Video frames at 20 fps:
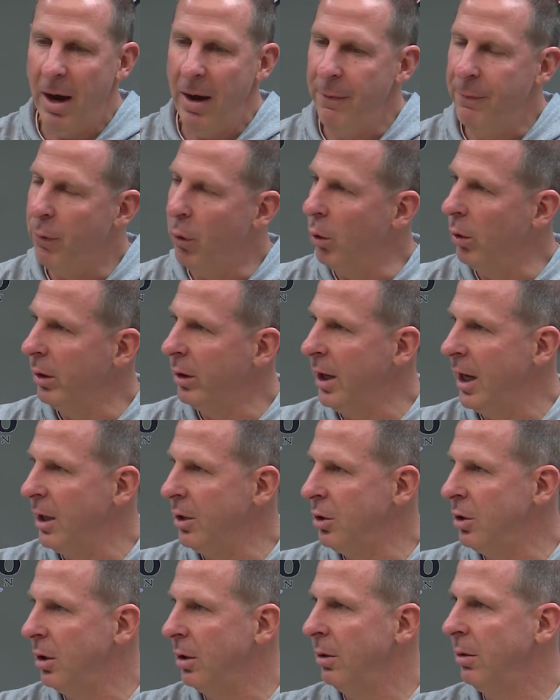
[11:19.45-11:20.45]
full
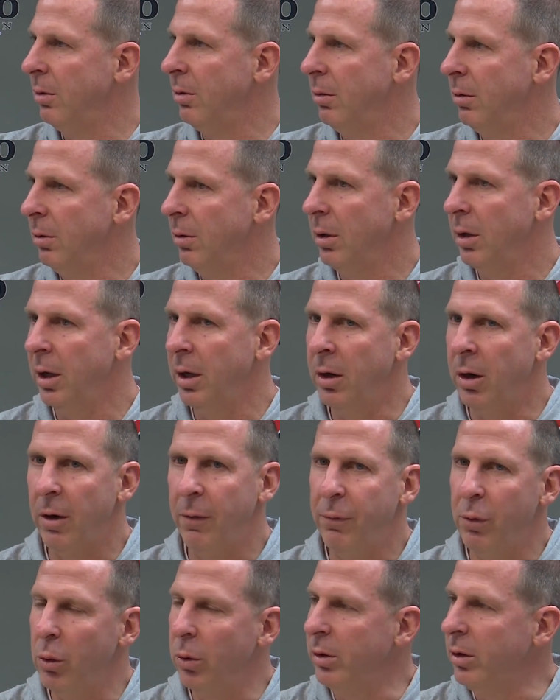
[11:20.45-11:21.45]
attention and our
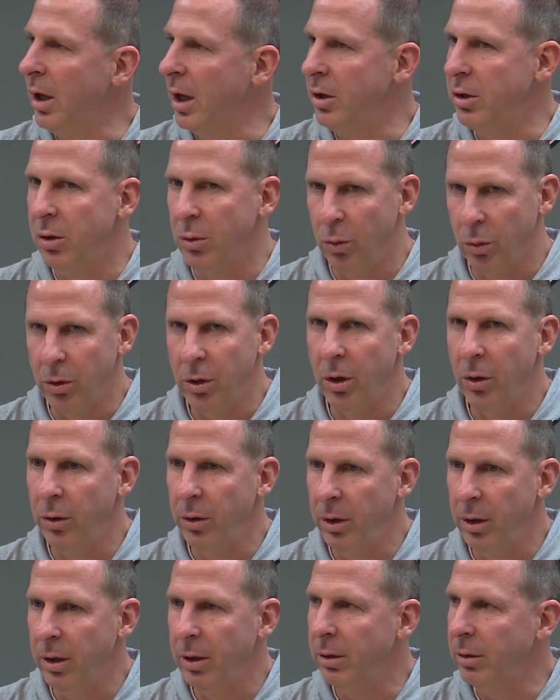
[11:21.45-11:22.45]
full attention will go
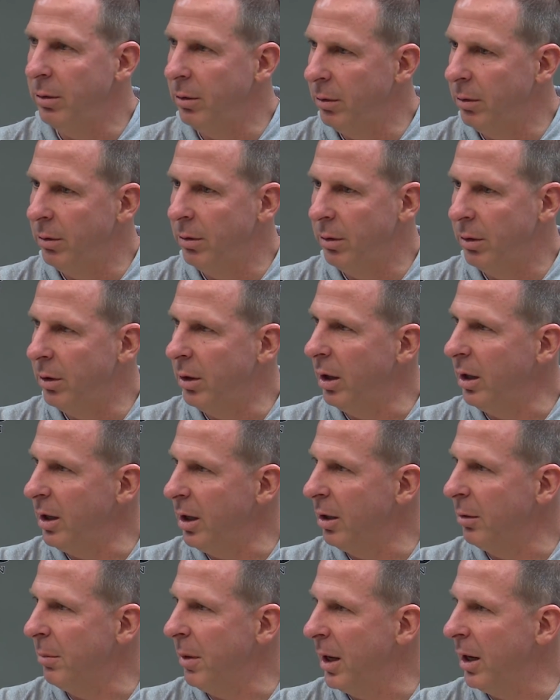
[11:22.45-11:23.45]
to the
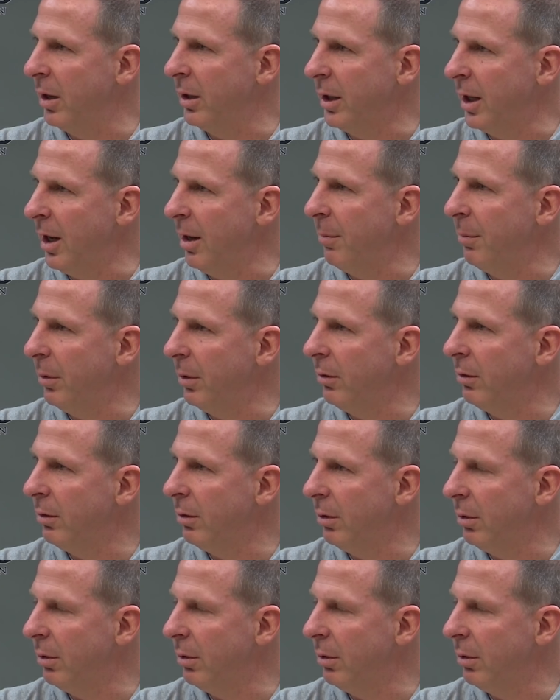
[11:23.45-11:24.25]
young men on campus.